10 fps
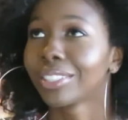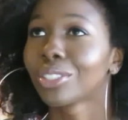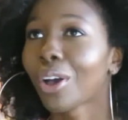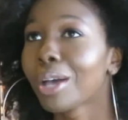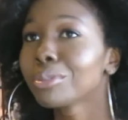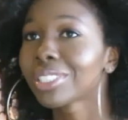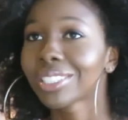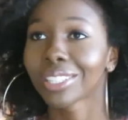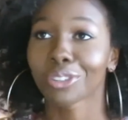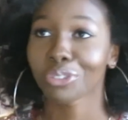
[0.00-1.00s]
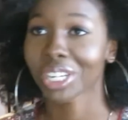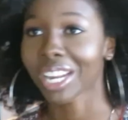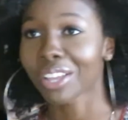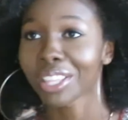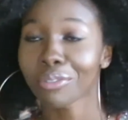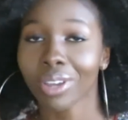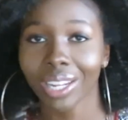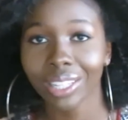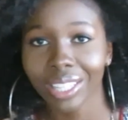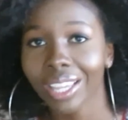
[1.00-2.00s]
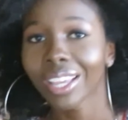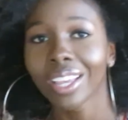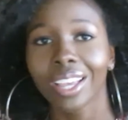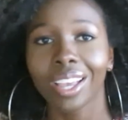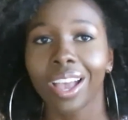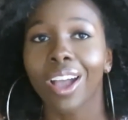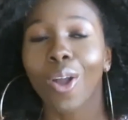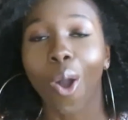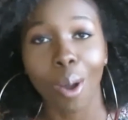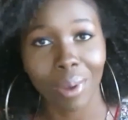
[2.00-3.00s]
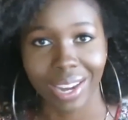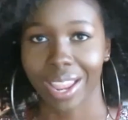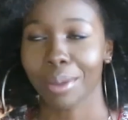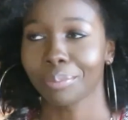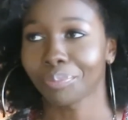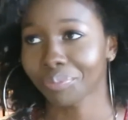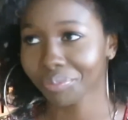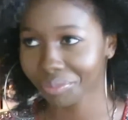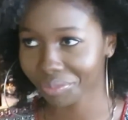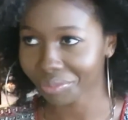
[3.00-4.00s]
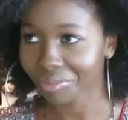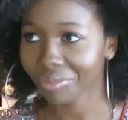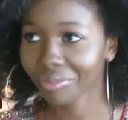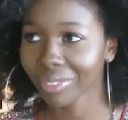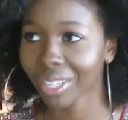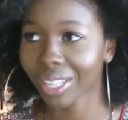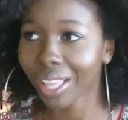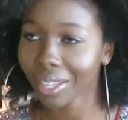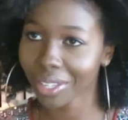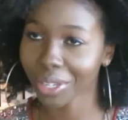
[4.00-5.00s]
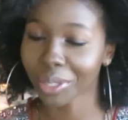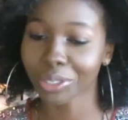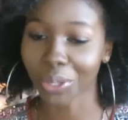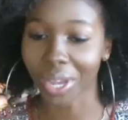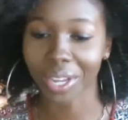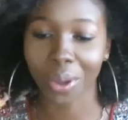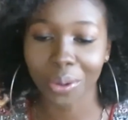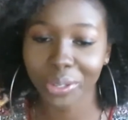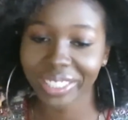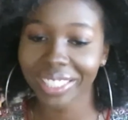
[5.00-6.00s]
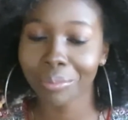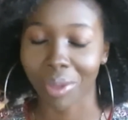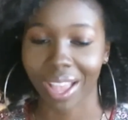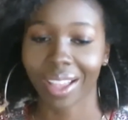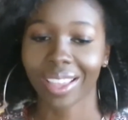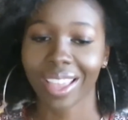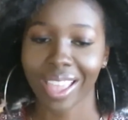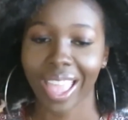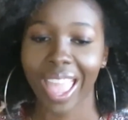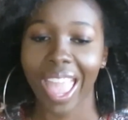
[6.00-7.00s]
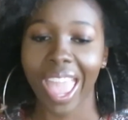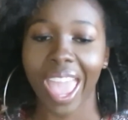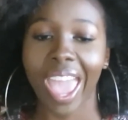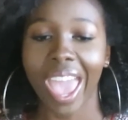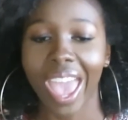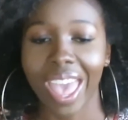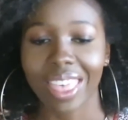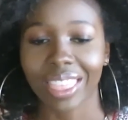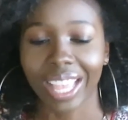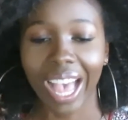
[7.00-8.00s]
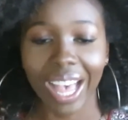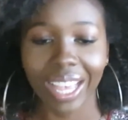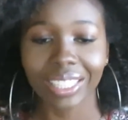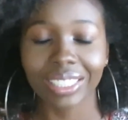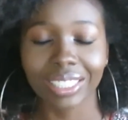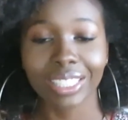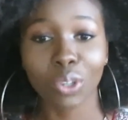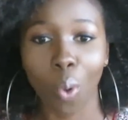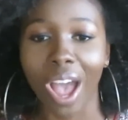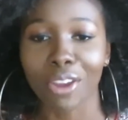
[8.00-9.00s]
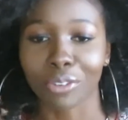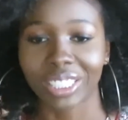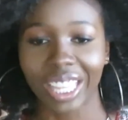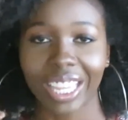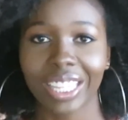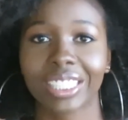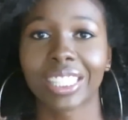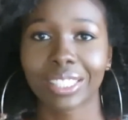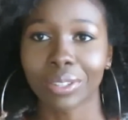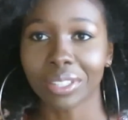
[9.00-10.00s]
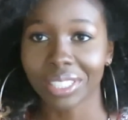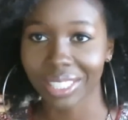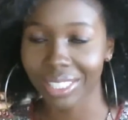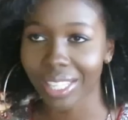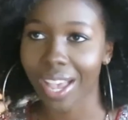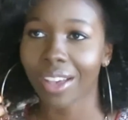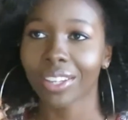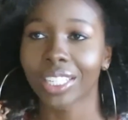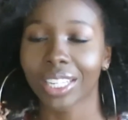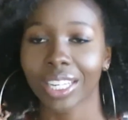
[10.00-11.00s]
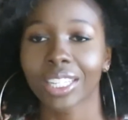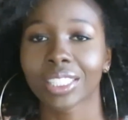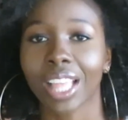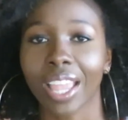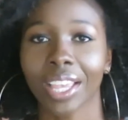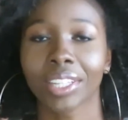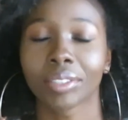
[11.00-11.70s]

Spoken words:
so I'm just sitting there freaking out. And they finally call my name. And like, you know, so I go to the back, and the guy he's quiet for a second. He sits down, and he's like,